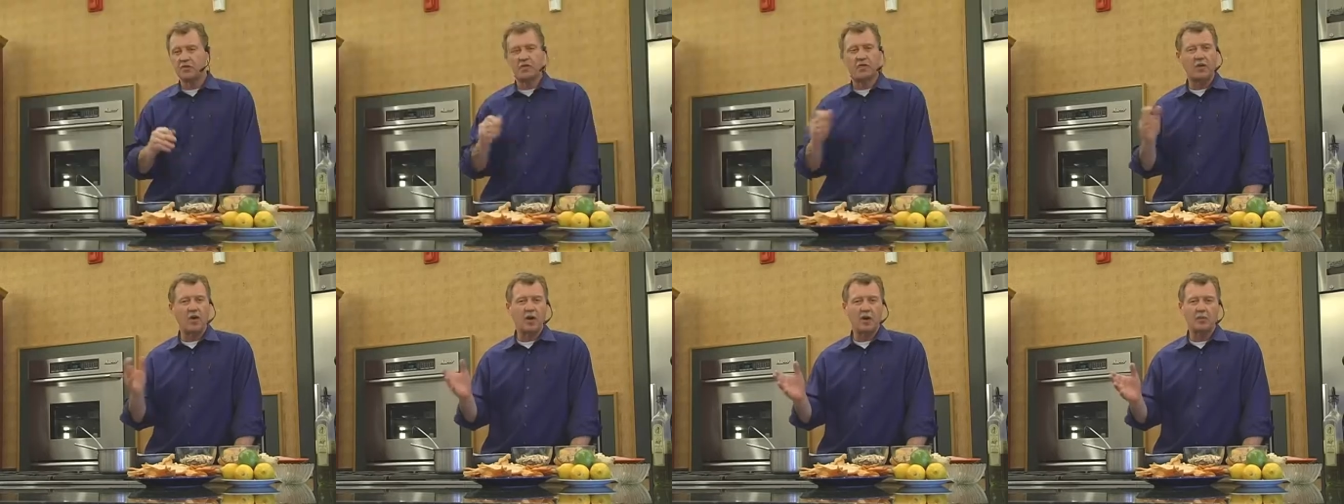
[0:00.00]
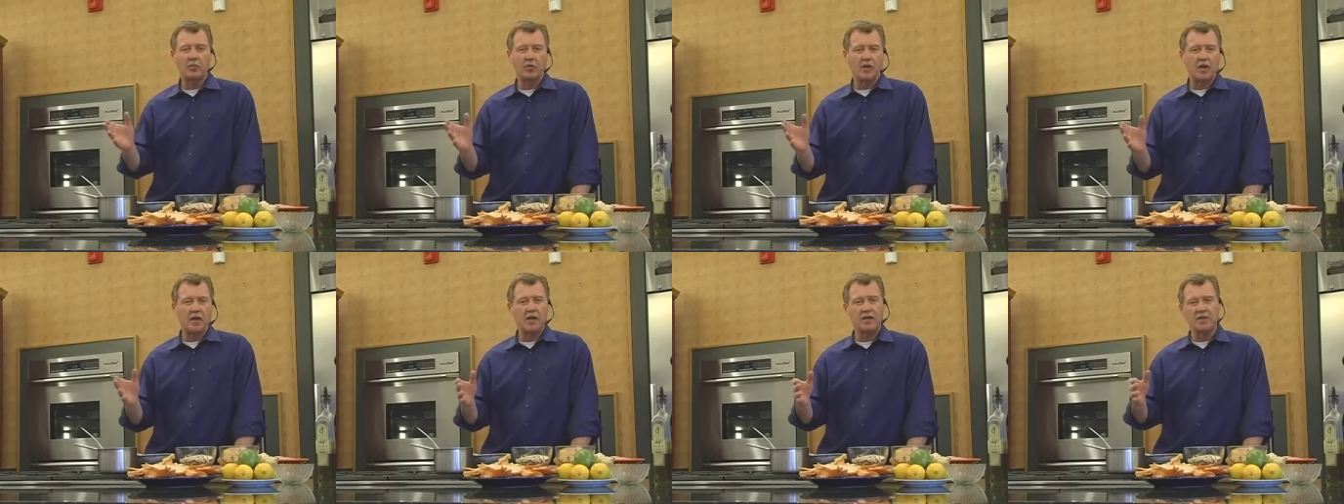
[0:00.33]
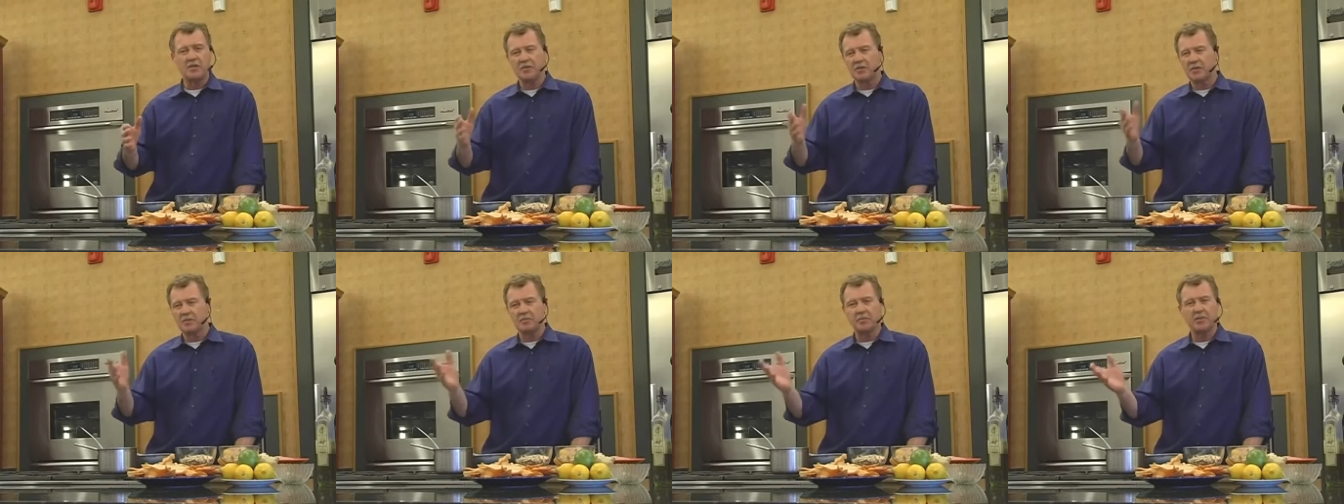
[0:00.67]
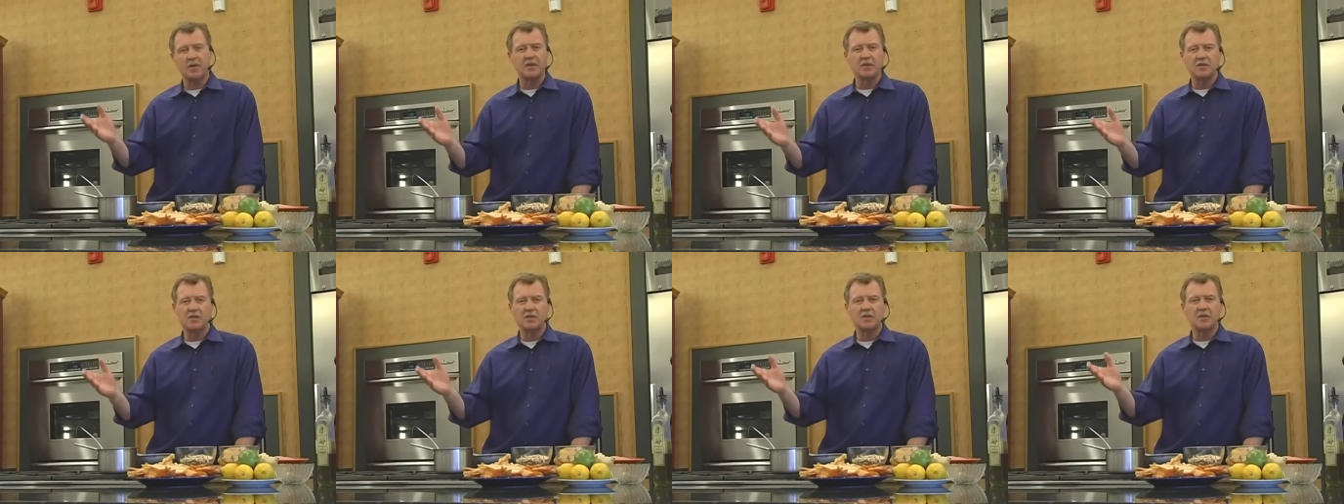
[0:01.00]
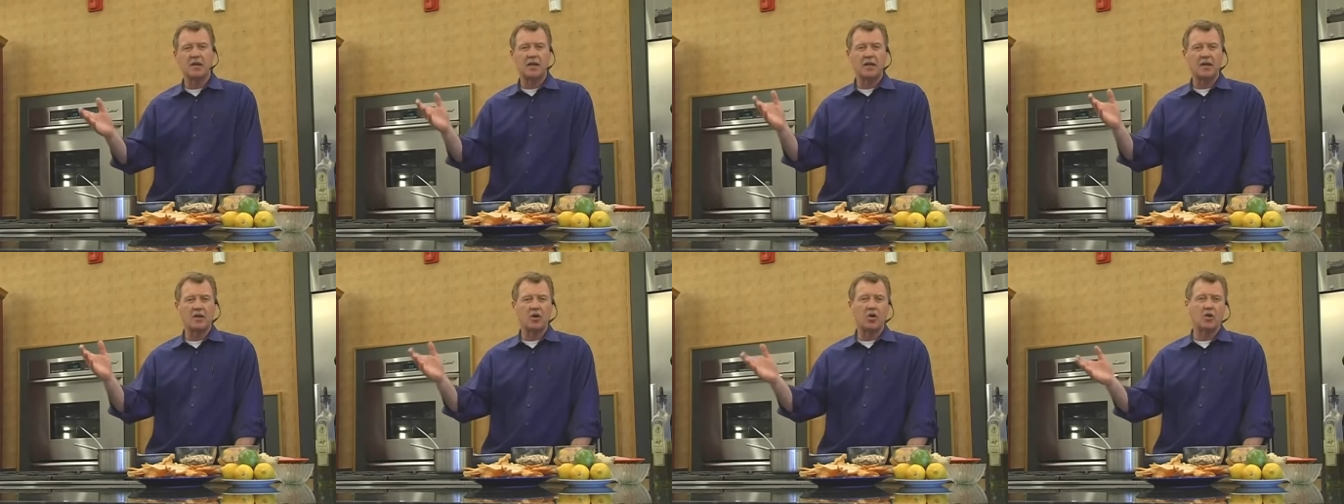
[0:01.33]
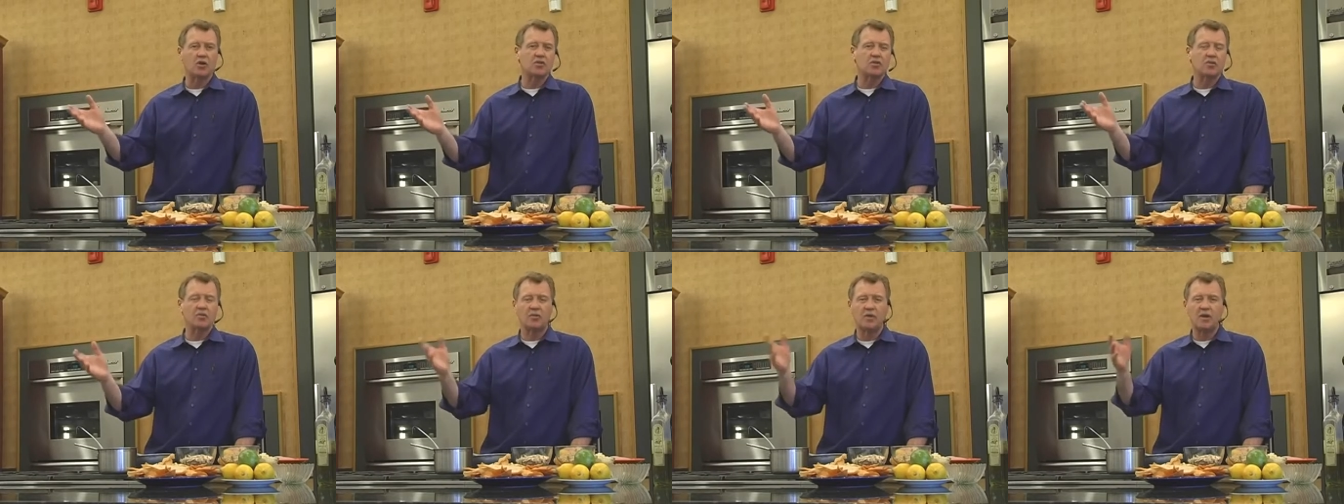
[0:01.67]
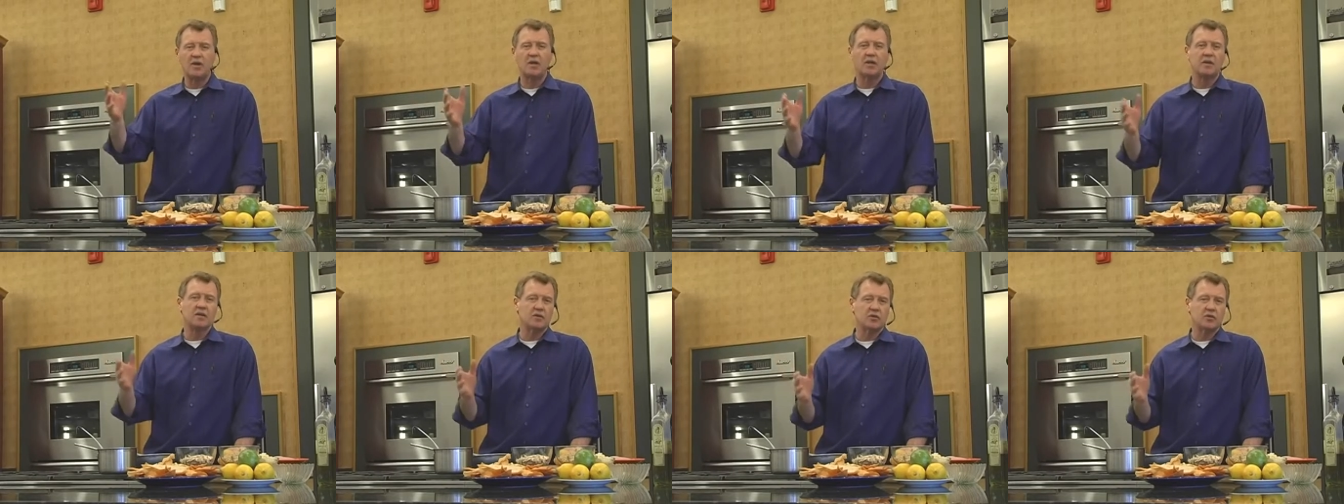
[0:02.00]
farm raised in places like Costa Rica